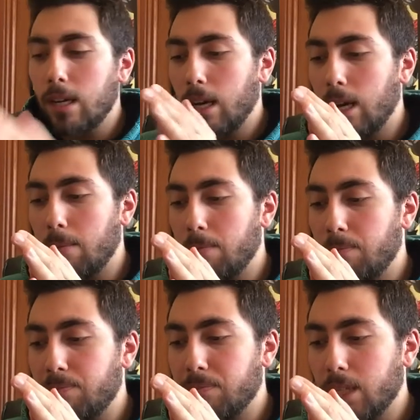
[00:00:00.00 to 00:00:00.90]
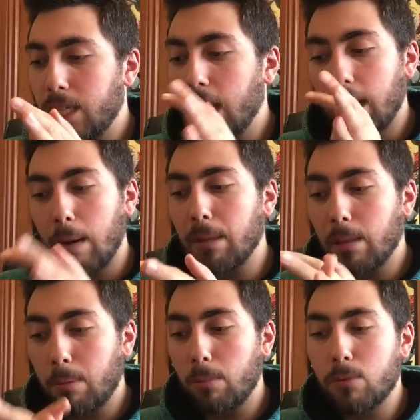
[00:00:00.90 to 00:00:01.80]
A couple other
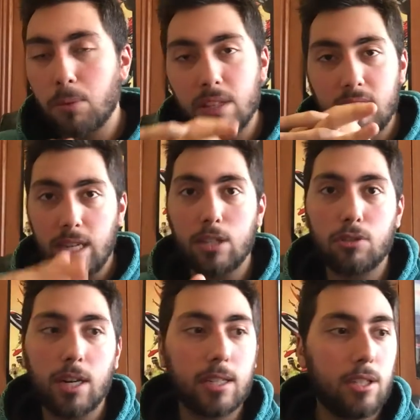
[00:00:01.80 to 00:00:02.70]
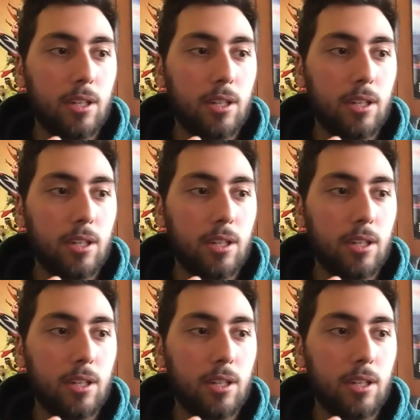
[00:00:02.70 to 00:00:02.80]
problems with the soundtrack.